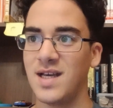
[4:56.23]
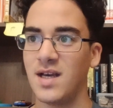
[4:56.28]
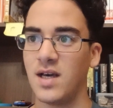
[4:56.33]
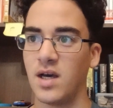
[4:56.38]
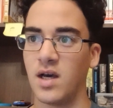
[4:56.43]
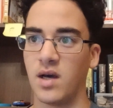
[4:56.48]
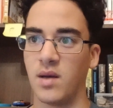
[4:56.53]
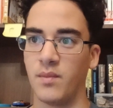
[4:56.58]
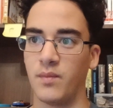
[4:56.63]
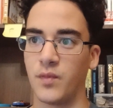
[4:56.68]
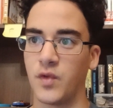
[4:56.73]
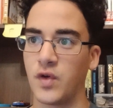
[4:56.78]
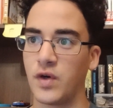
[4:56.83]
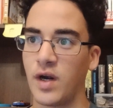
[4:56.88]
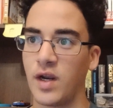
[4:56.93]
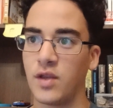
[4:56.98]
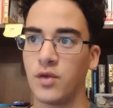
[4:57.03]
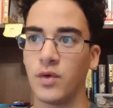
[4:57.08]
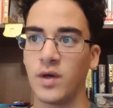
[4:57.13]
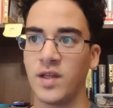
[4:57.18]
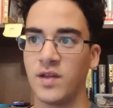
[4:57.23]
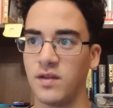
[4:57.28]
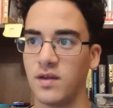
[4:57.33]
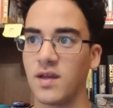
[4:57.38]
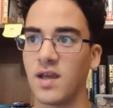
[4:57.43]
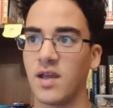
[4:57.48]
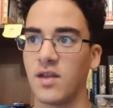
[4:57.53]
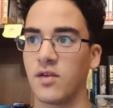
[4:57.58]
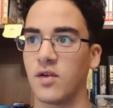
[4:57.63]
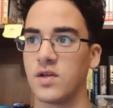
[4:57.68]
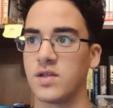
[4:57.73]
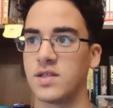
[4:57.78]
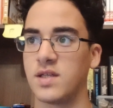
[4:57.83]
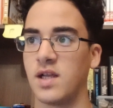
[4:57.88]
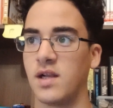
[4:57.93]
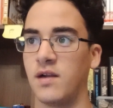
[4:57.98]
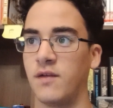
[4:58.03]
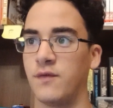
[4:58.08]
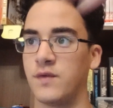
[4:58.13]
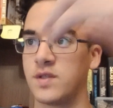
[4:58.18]
try to educate
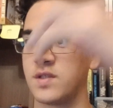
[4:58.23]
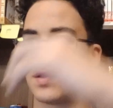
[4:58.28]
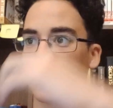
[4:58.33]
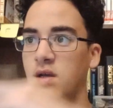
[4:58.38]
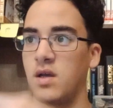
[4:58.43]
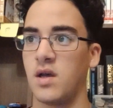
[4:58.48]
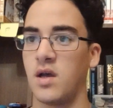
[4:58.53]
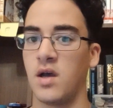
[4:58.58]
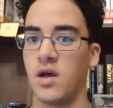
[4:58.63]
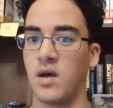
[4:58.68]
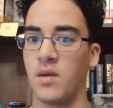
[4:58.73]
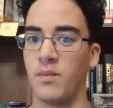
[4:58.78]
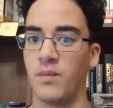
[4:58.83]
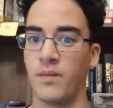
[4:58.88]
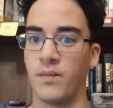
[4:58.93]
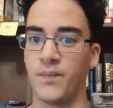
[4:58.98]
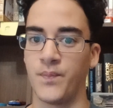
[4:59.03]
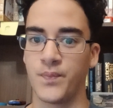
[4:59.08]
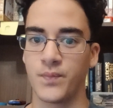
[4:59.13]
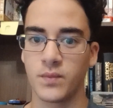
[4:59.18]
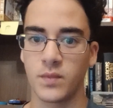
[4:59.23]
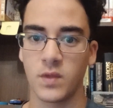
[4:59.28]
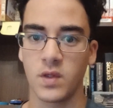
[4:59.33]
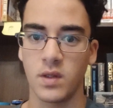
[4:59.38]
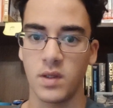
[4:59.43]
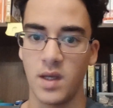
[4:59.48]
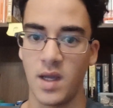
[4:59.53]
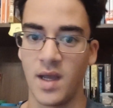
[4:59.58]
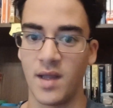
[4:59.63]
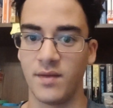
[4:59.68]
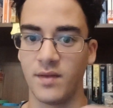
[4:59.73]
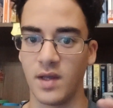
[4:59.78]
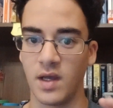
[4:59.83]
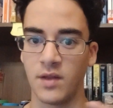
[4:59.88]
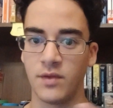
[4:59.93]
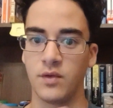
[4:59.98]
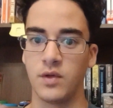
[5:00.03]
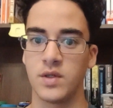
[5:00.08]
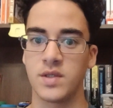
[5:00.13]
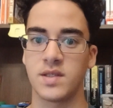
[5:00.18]
ourselves and
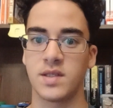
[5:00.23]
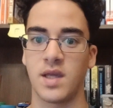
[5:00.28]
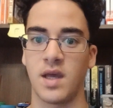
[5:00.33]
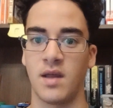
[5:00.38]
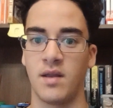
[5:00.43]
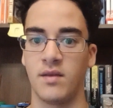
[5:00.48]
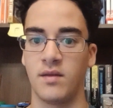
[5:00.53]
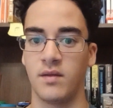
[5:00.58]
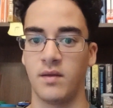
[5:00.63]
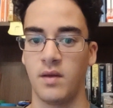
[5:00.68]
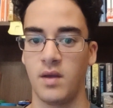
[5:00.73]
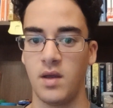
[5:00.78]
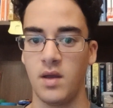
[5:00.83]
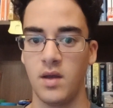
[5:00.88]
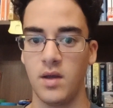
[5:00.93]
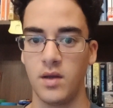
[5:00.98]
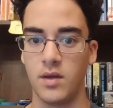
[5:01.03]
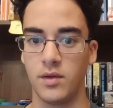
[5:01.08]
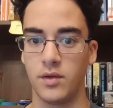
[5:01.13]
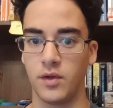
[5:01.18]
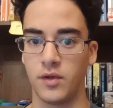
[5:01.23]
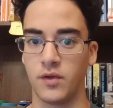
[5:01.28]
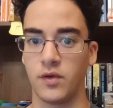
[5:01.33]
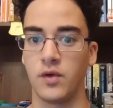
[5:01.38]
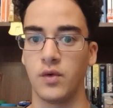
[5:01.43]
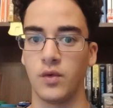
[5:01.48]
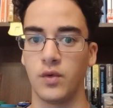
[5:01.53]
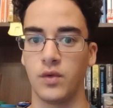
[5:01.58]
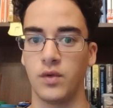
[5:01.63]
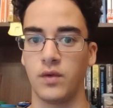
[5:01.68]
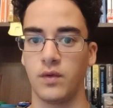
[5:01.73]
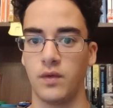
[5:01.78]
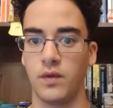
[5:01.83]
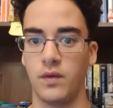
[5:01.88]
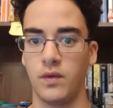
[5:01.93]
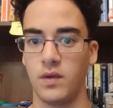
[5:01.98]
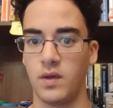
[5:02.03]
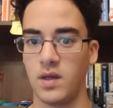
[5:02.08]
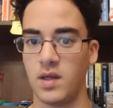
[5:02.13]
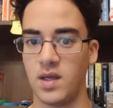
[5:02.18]
understand the truth
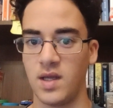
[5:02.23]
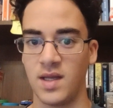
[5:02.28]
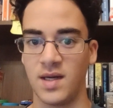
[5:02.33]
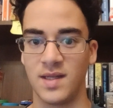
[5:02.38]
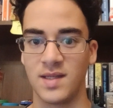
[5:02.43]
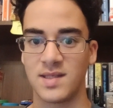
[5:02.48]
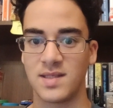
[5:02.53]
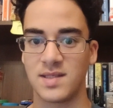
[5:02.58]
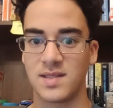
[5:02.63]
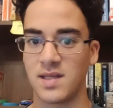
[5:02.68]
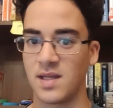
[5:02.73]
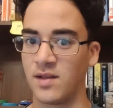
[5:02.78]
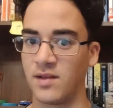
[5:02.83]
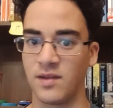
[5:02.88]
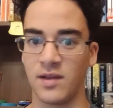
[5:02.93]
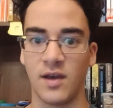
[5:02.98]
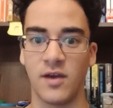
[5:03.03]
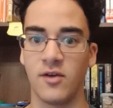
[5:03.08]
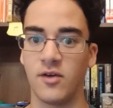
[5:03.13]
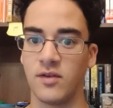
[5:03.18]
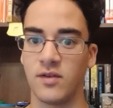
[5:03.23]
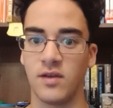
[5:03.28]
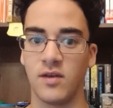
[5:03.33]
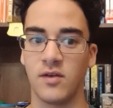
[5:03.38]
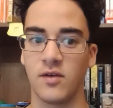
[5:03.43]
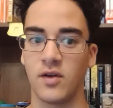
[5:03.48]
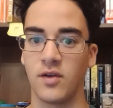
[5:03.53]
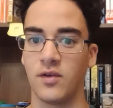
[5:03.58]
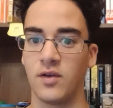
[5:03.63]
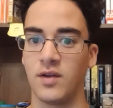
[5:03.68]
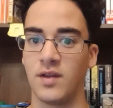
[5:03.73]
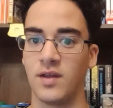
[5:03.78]
in its entirety rather